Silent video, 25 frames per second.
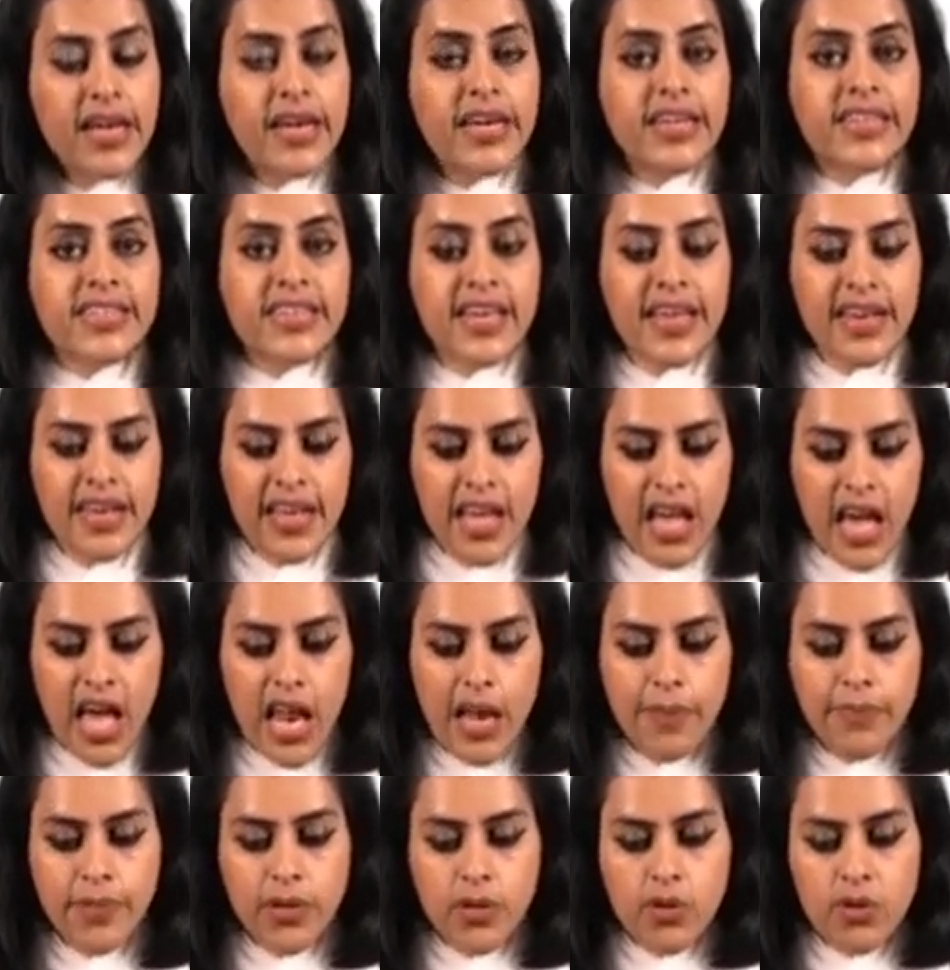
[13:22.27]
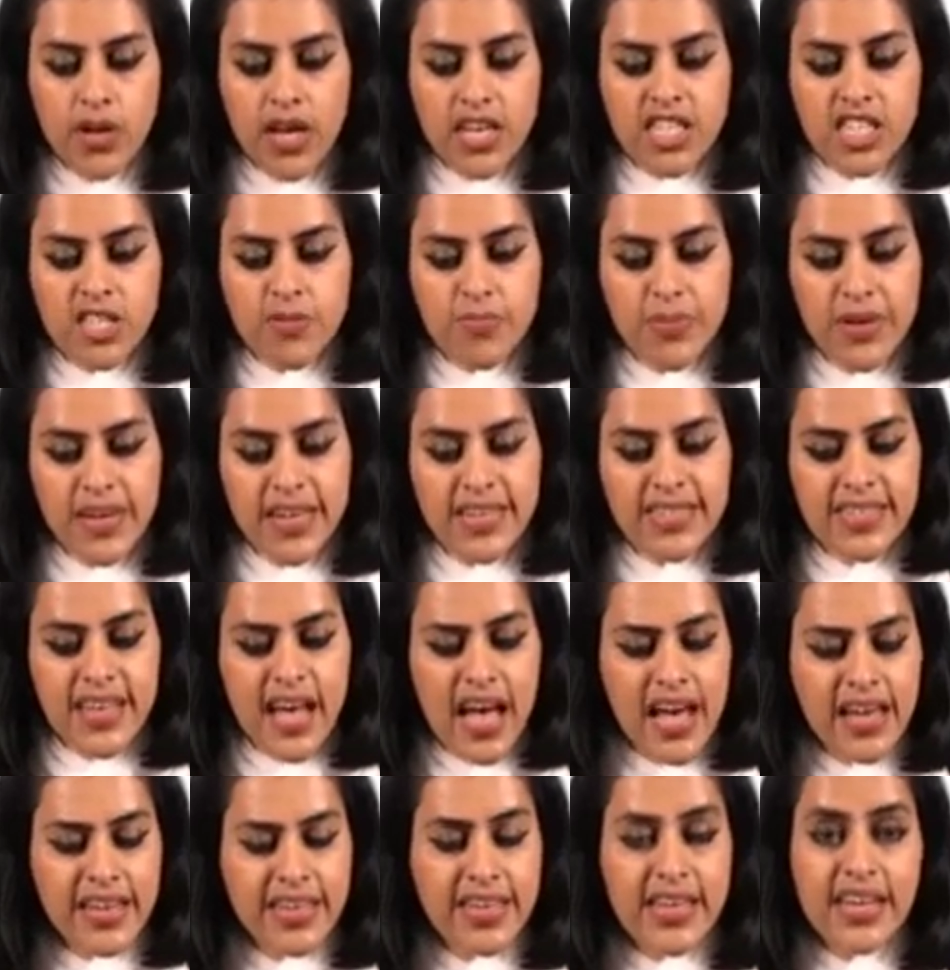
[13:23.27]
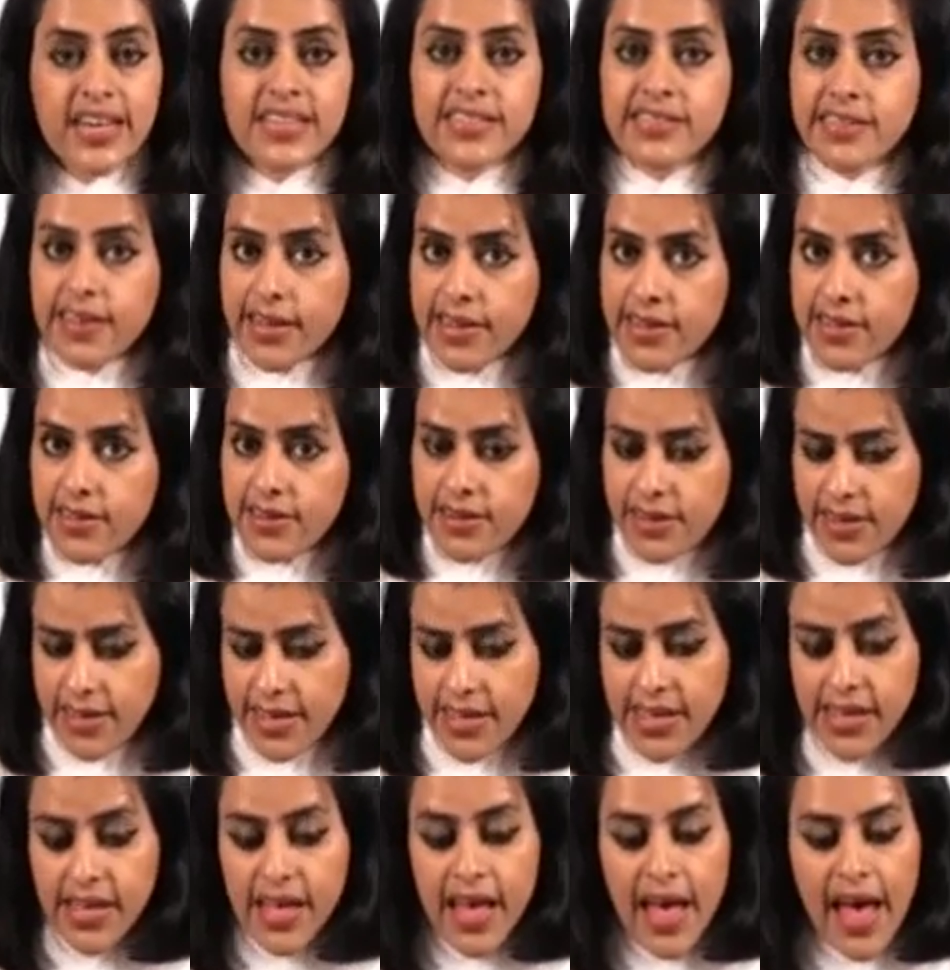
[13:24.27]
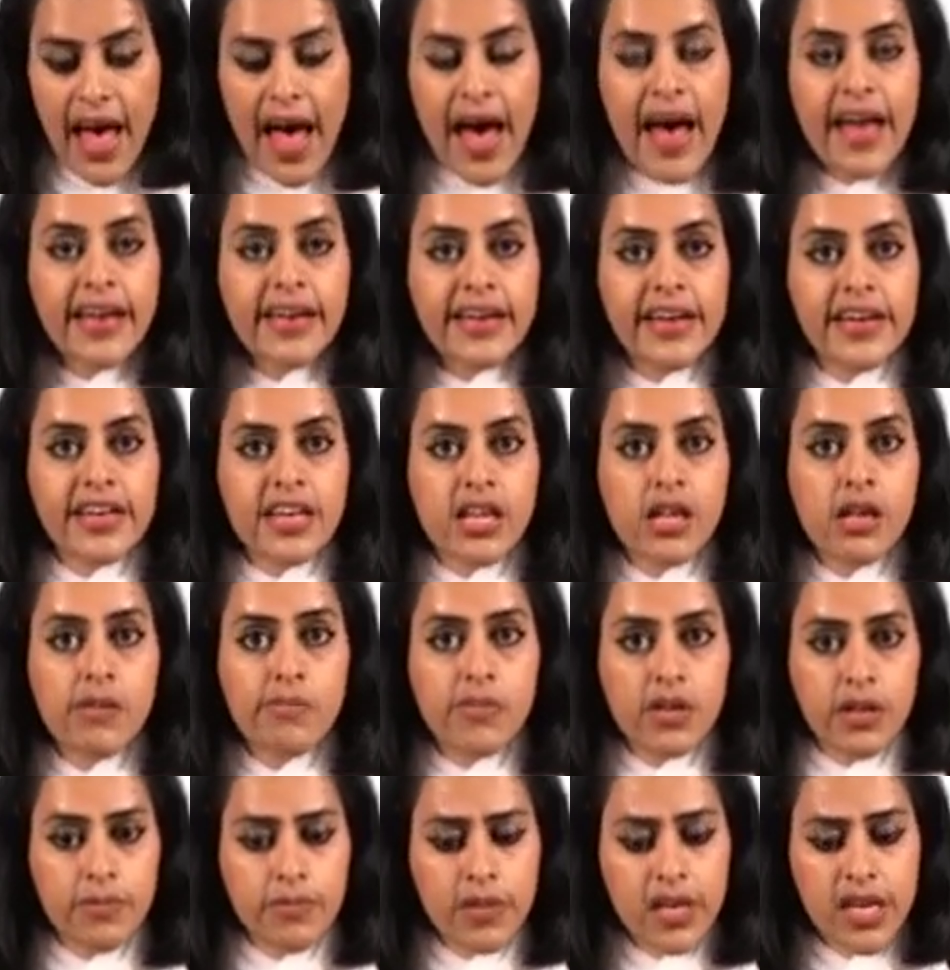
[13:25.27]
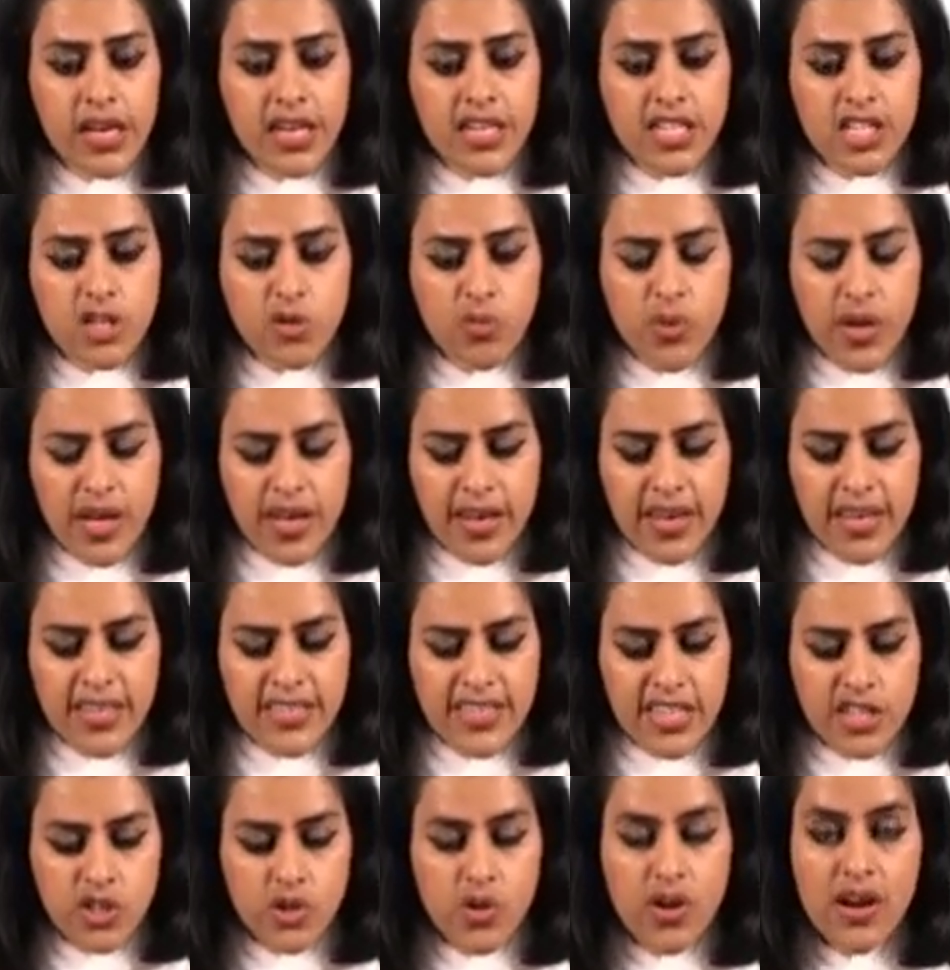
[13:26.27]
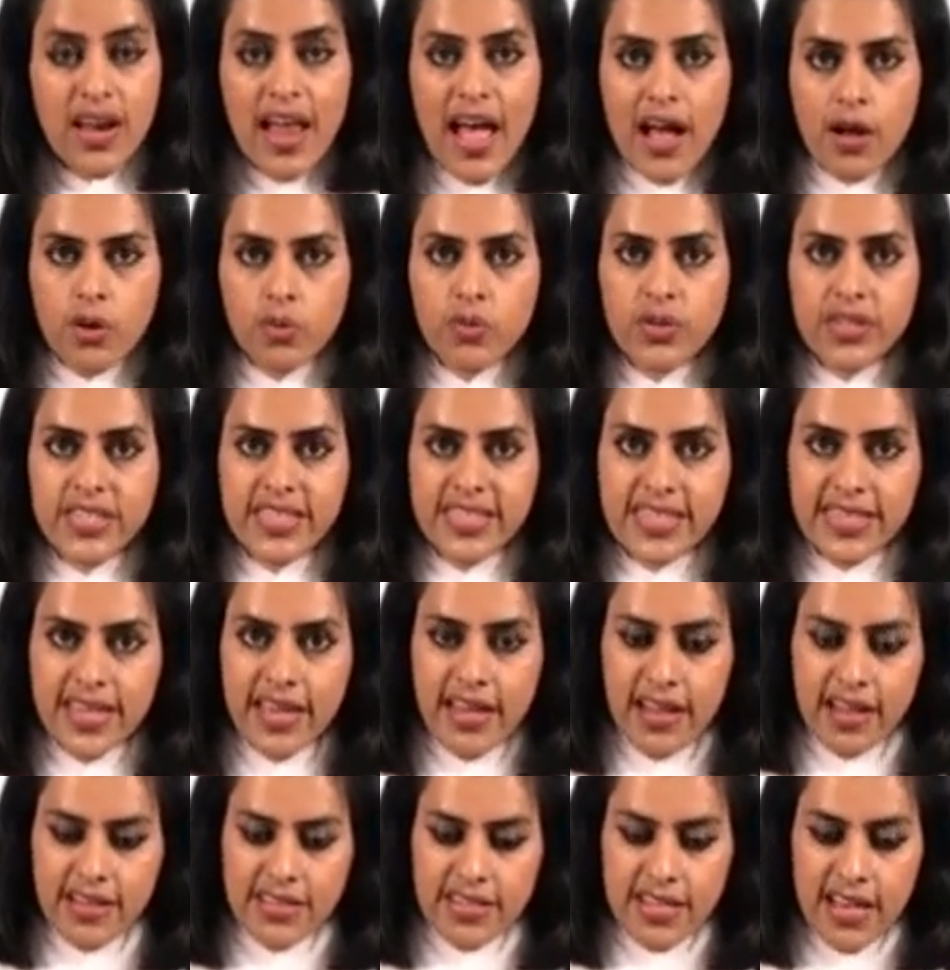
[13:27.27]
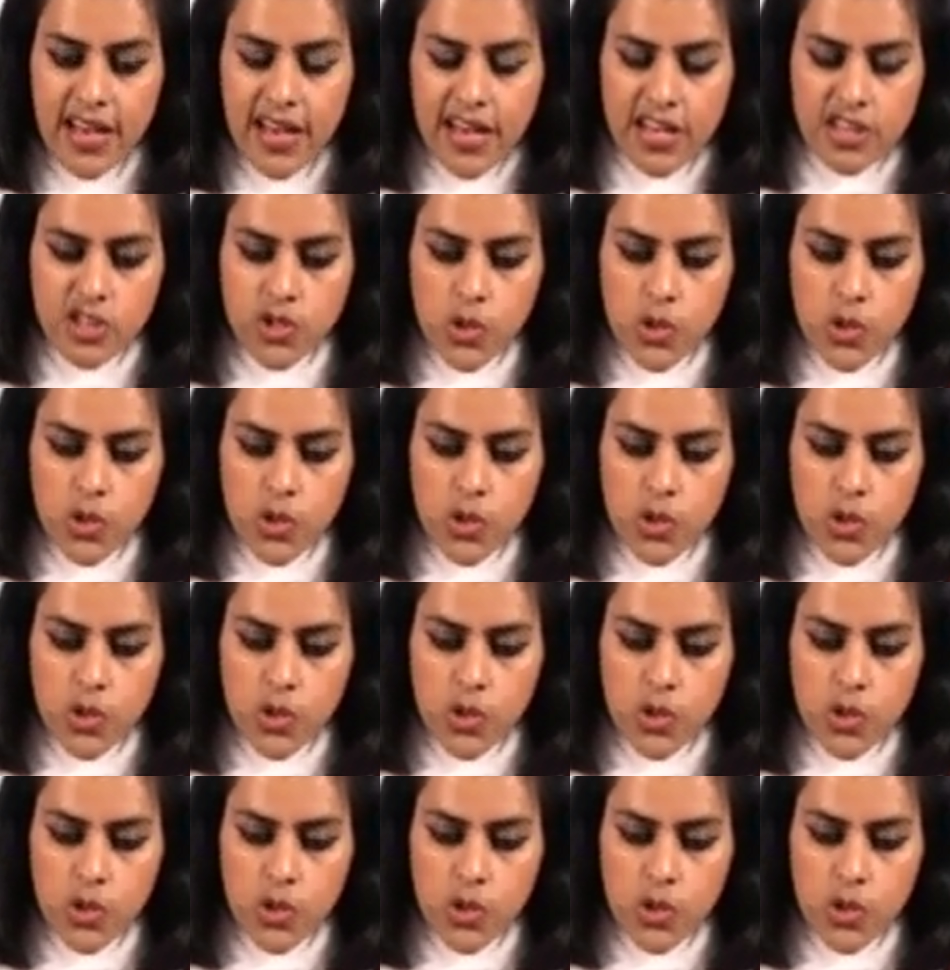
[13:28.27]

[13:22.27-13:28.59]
It can help you express ideas clearly, and it eliminates weakness in your language skills.